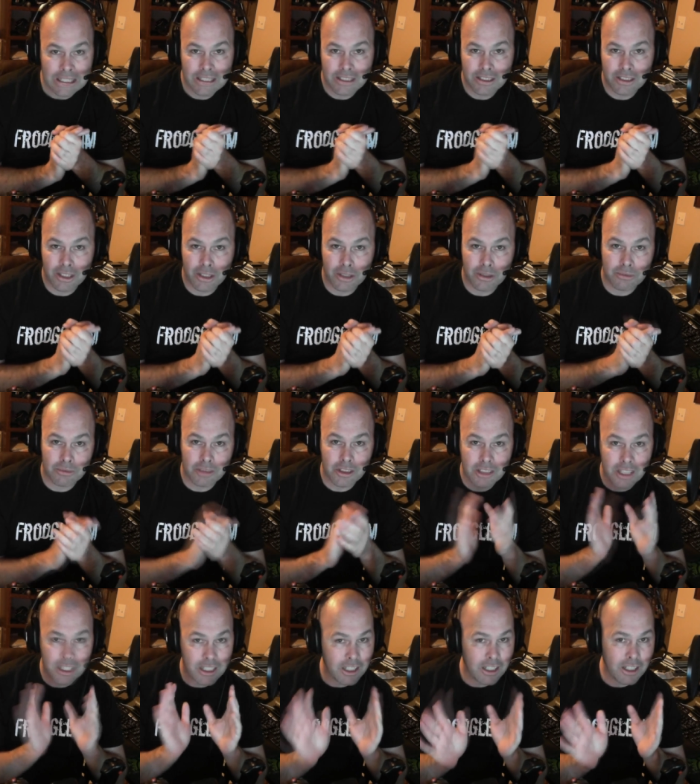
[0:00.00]
So
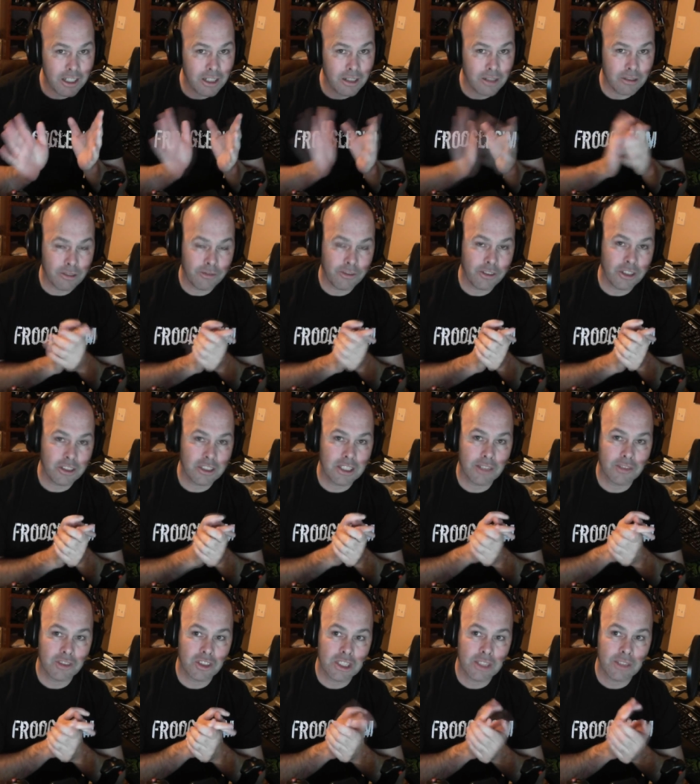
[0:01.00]
just letting you know, the first
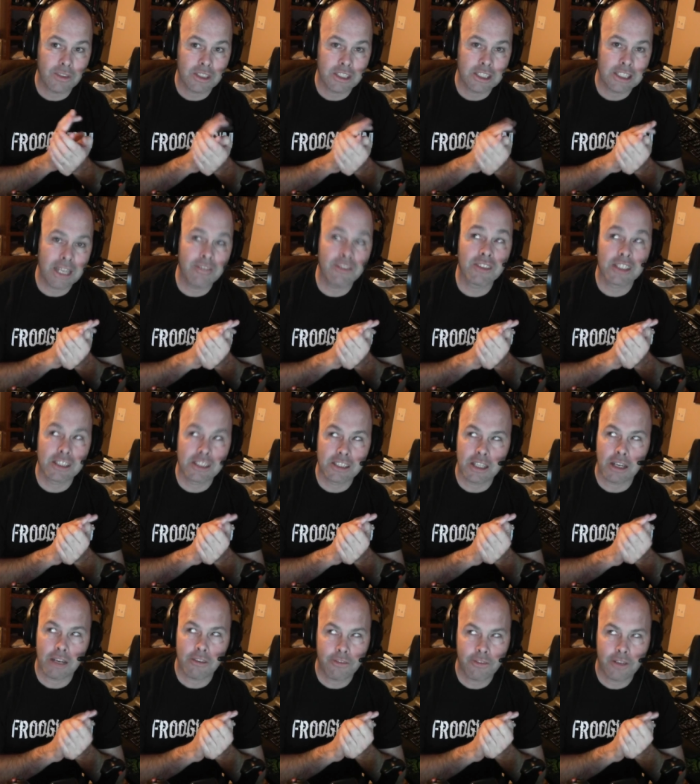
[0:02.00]
777
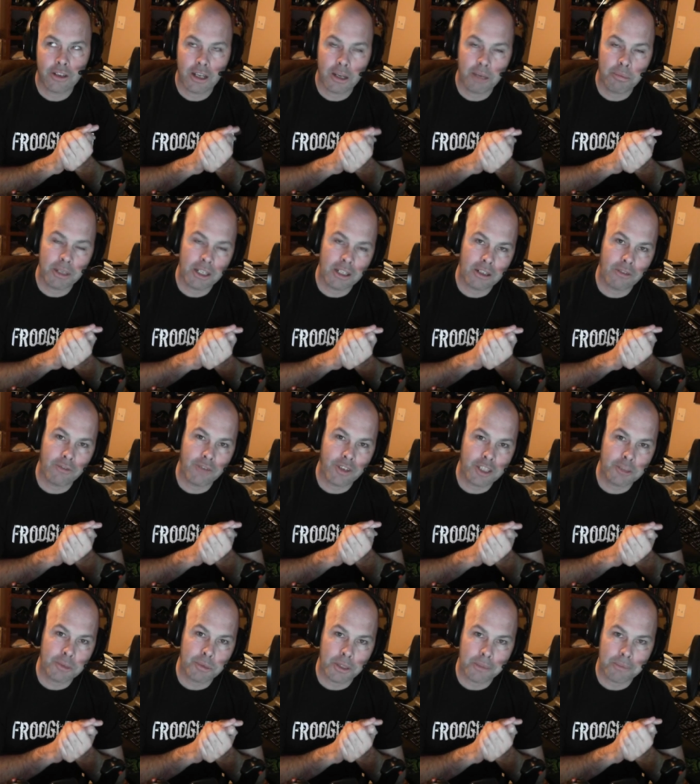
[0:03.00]
stuff appeared on
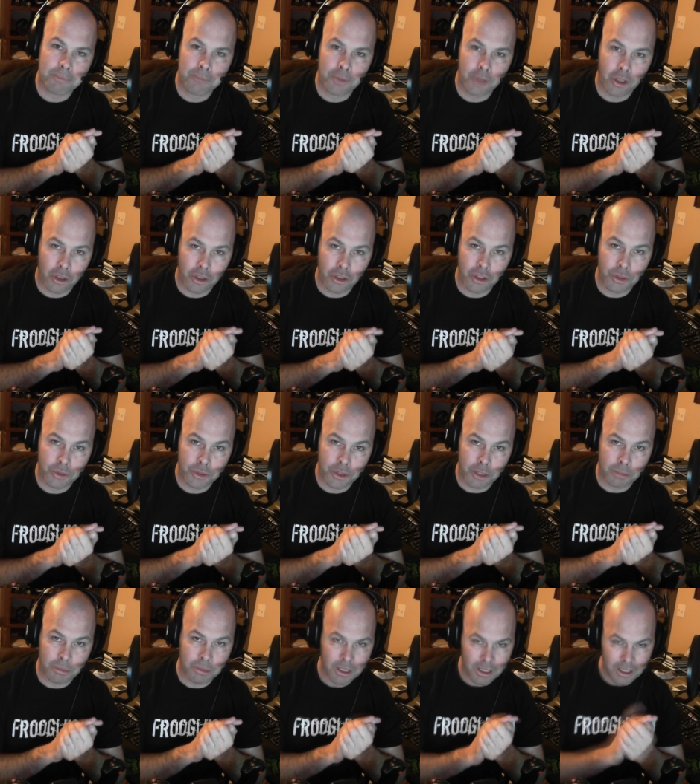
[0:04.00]
Facebook, not on
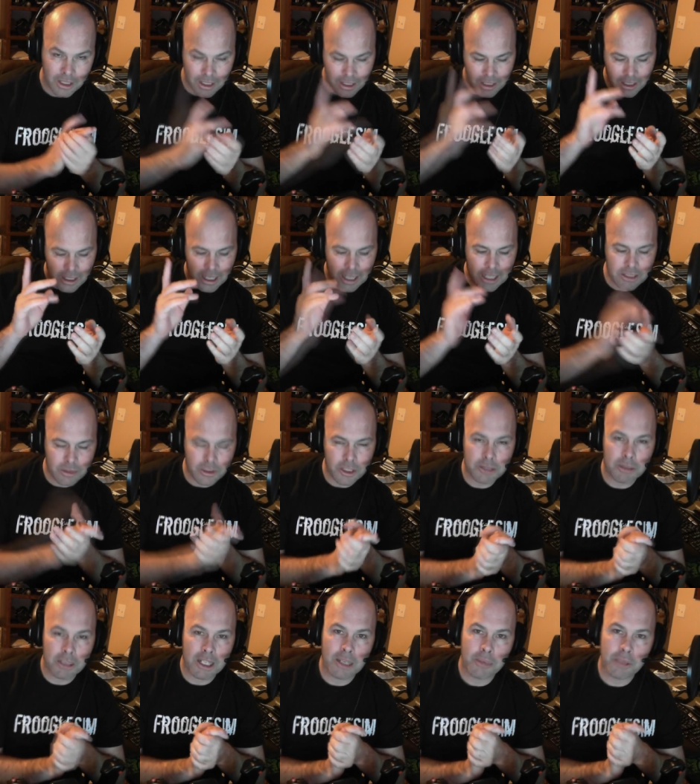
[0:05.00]
YouTube. As
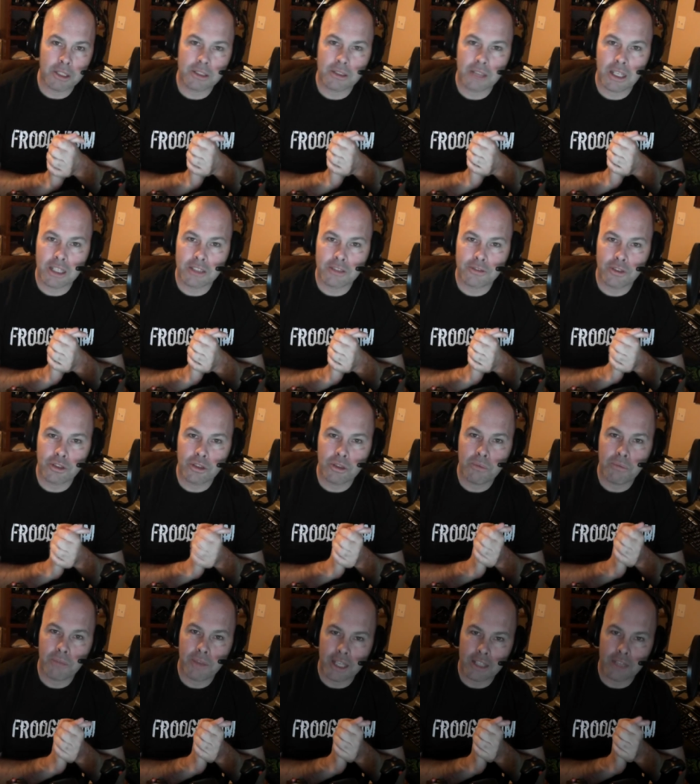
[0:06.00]
always, my name is, is
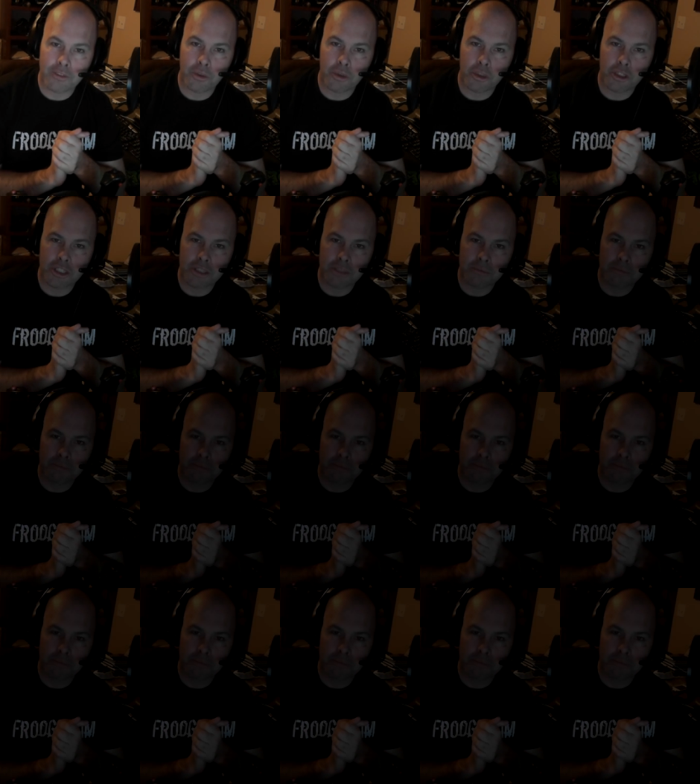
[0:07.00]
Froogle. Thank you for watching.